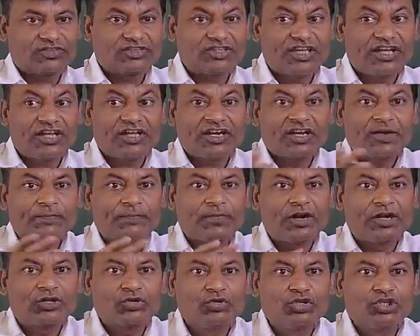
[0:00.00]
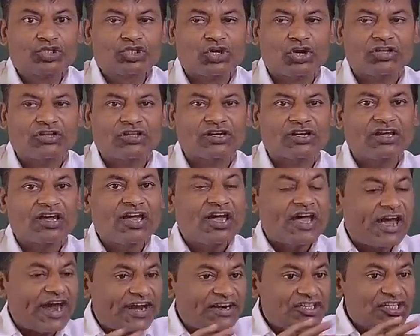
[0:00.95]
They repel to each other.
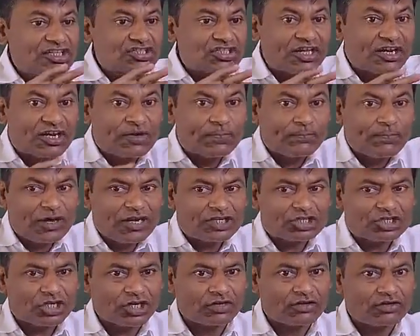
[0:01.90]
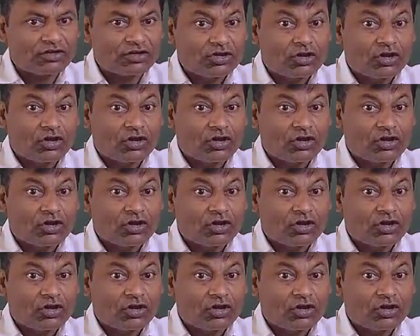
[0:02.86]
And this repulsion